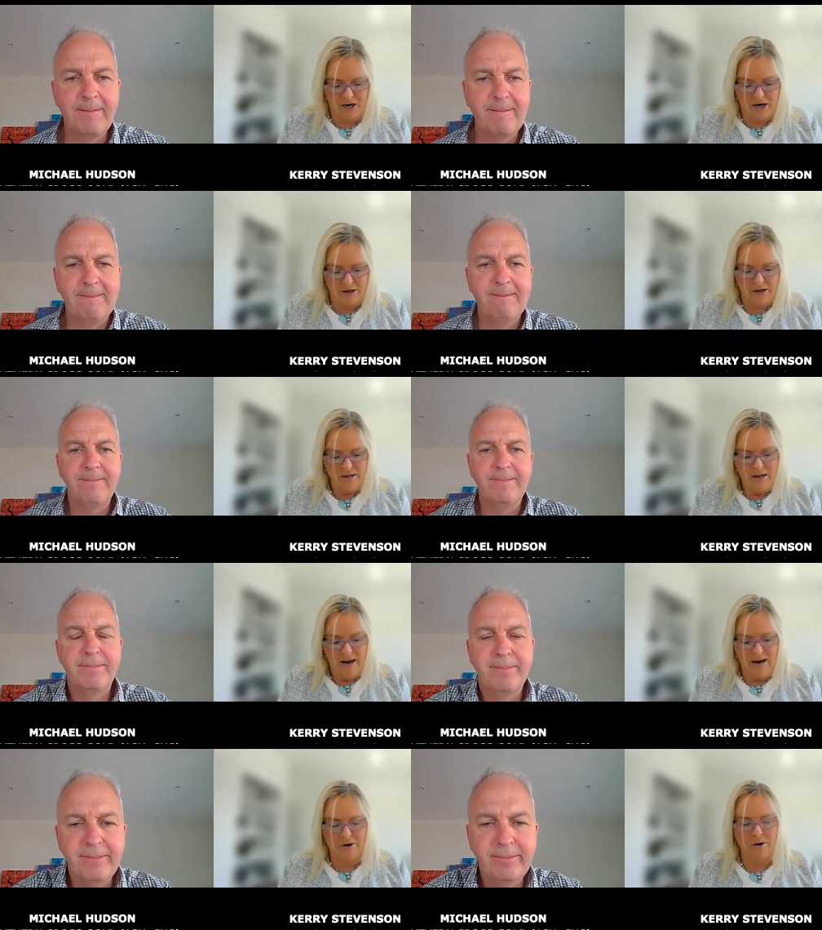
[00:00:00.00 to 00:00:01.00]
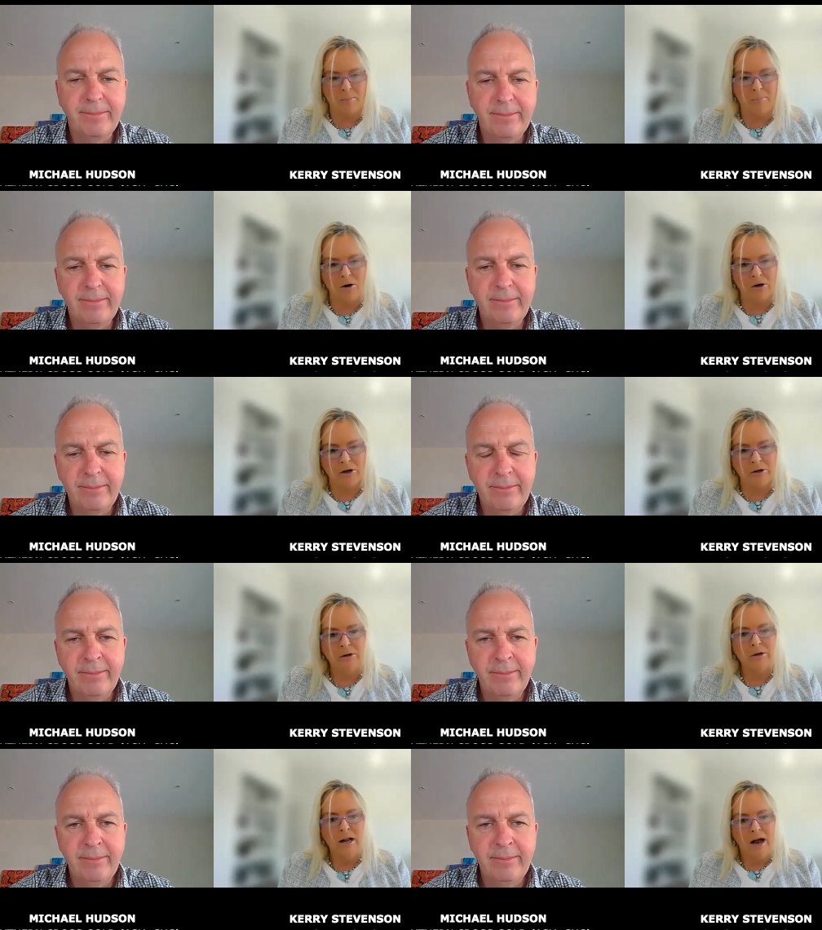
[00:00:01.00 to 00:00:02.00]
Speaker 1: Sun, and
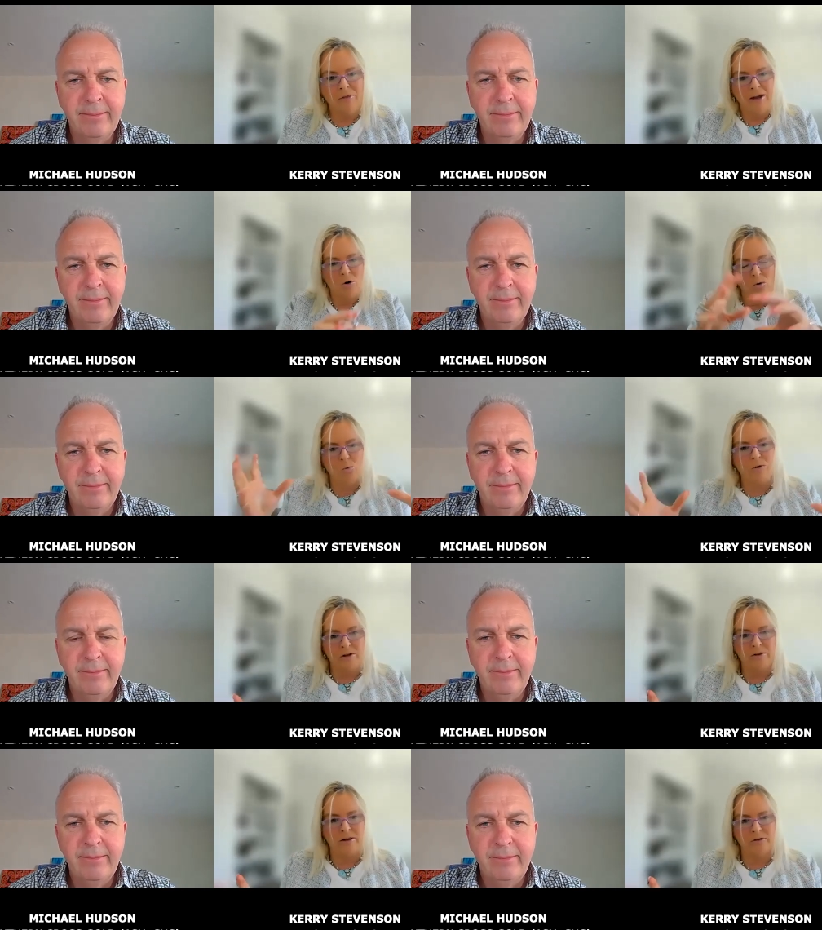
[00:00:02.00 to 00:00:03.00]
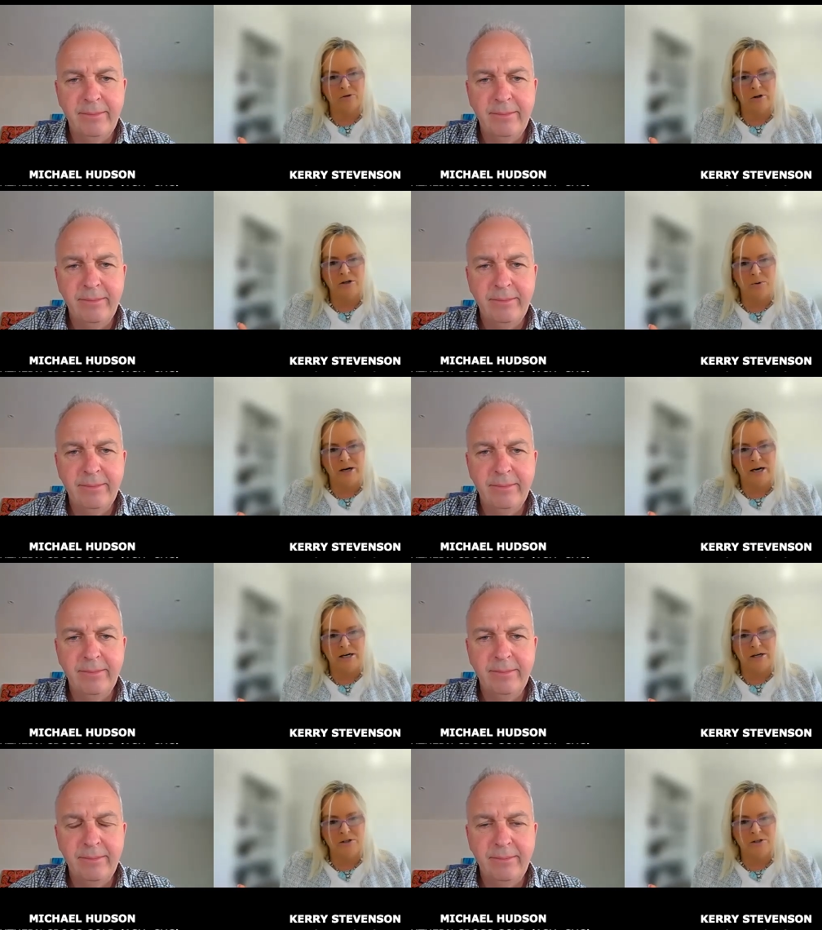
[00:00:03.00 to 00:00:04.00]
Apollo. Are they all within that 320
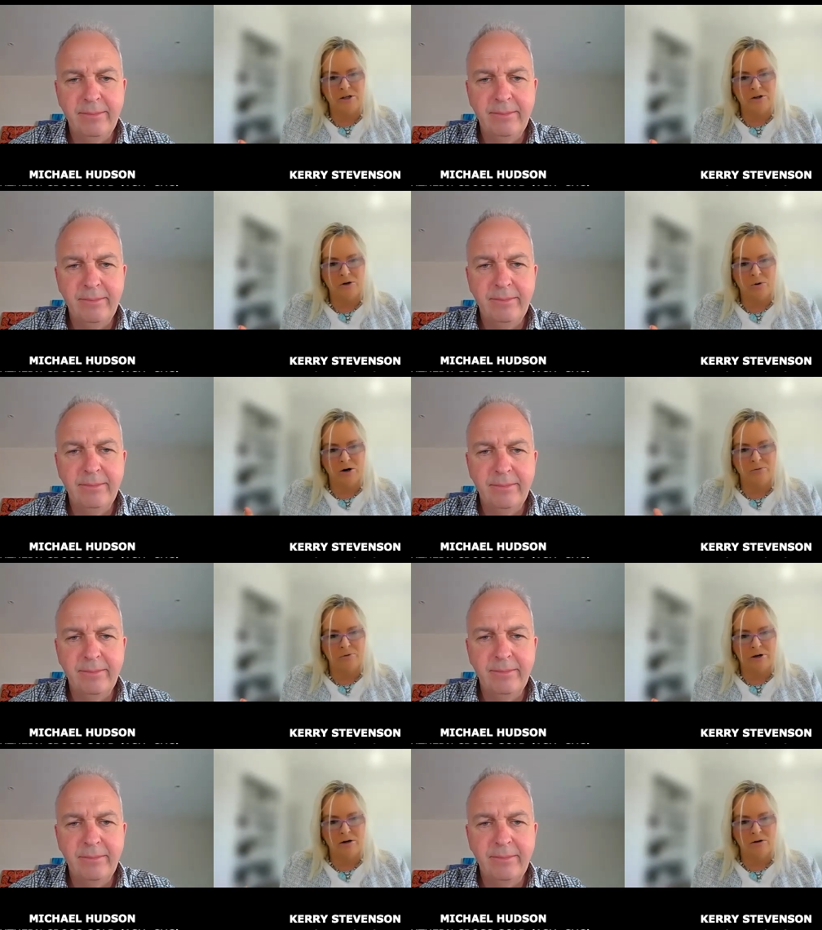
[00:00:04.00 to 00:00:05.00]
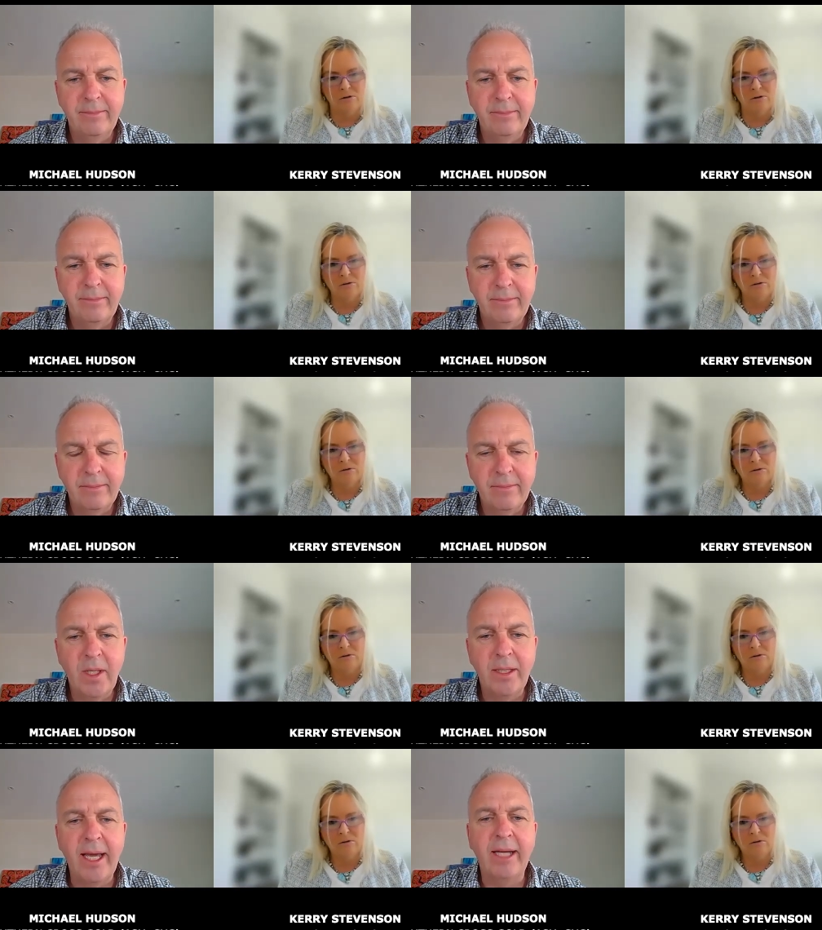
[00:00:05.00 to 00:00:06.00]
acres that you own freehold?
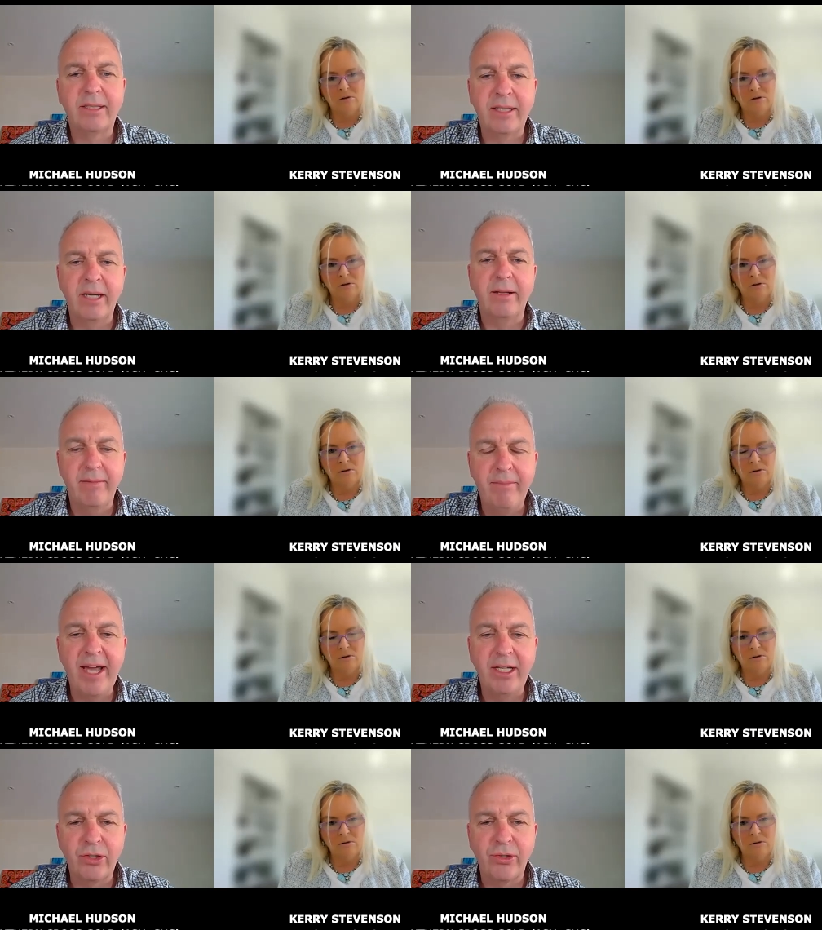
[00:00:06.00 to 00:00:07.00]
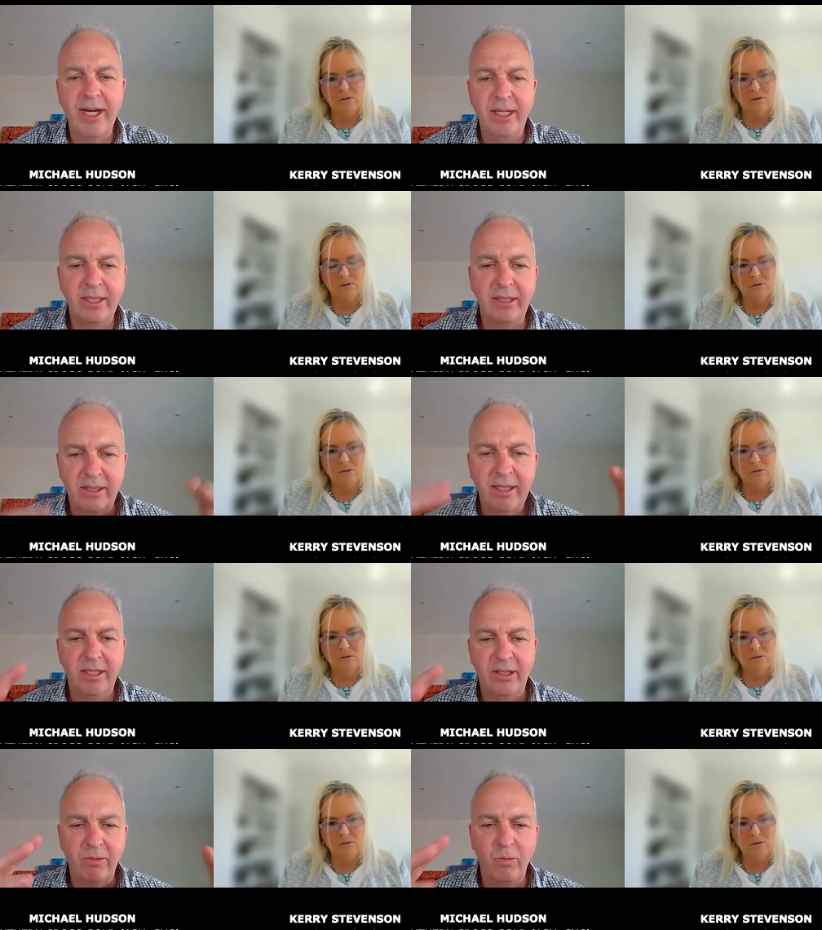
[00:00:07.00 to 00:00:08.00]
Speaker 2: Yes, the, the main trend is
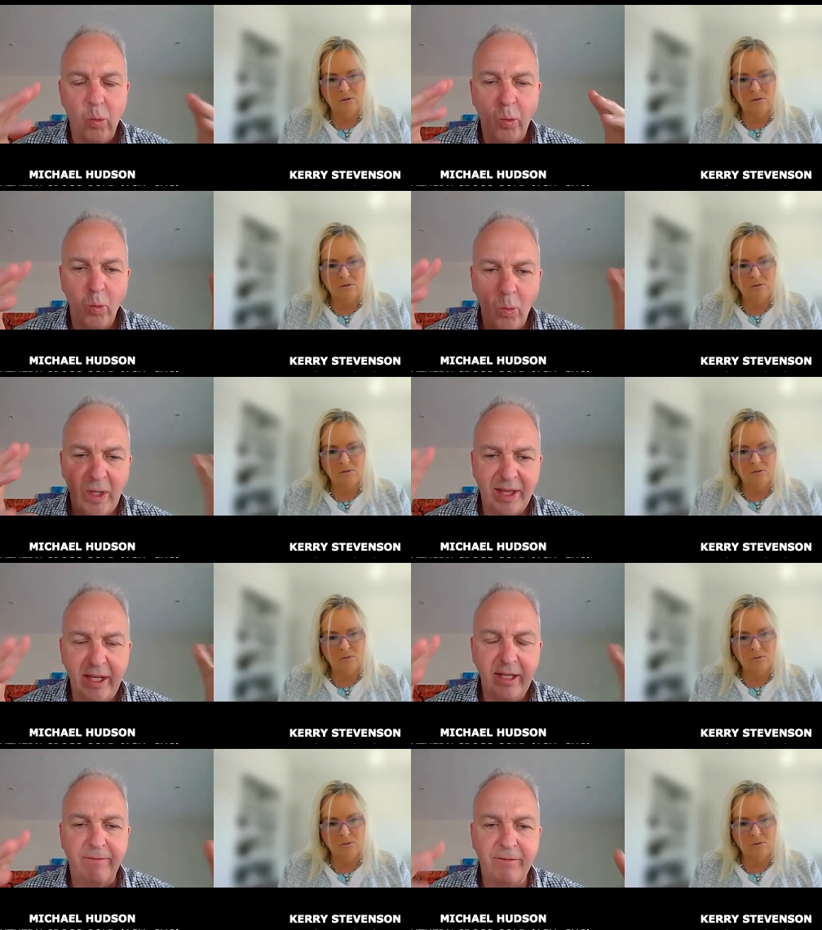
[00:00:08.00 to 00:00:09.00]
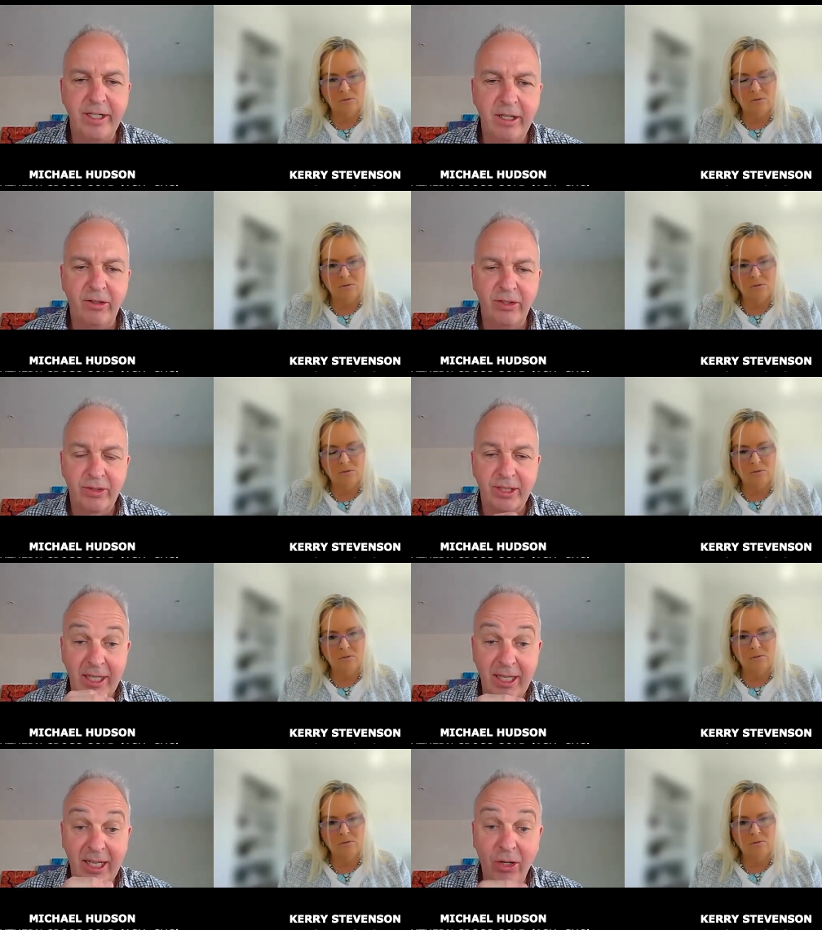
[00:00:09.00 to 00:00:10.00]
is w- within the freehold. There is
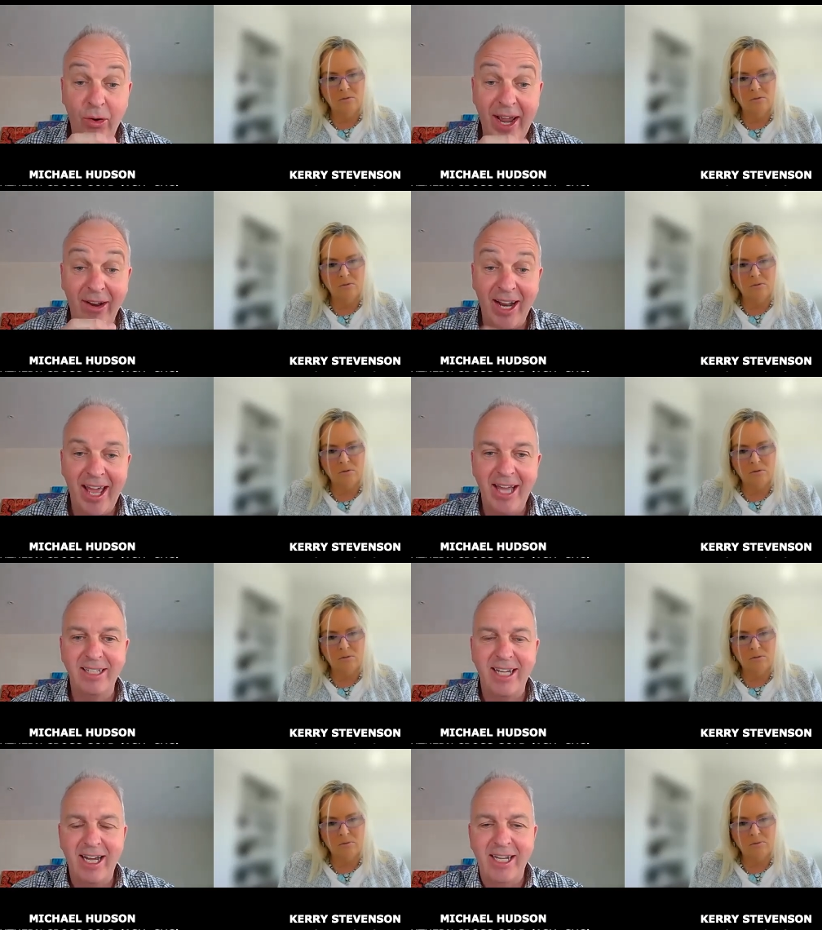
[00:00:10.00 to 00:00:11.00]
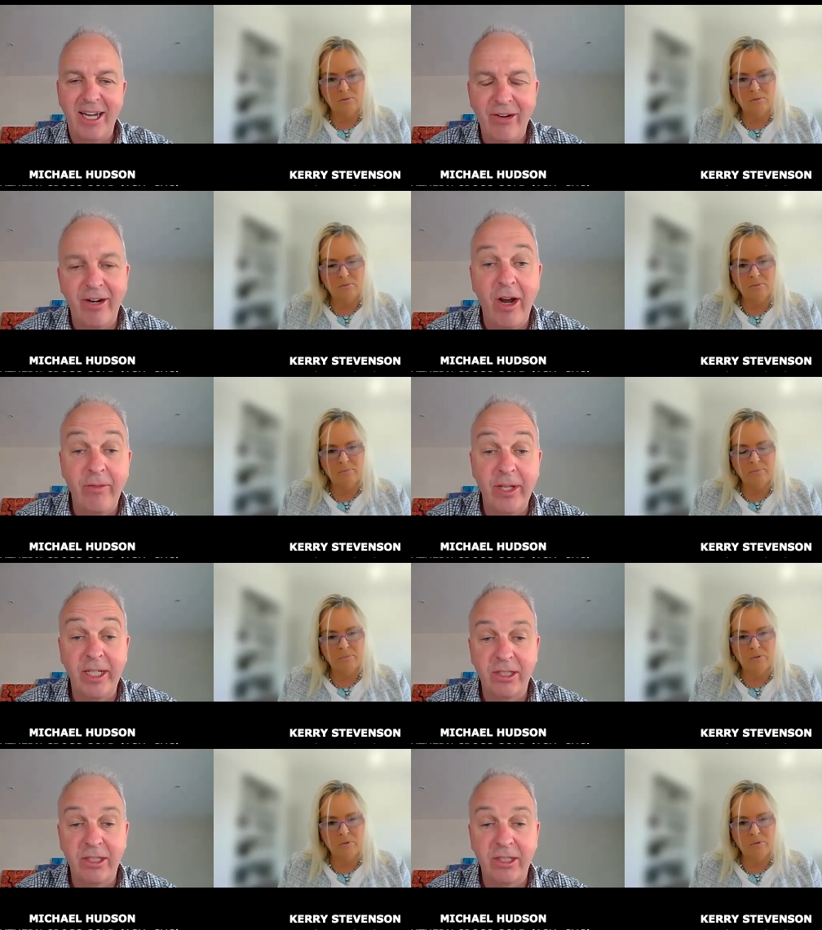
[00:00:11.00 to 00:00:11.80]
a little crown land uh, area over the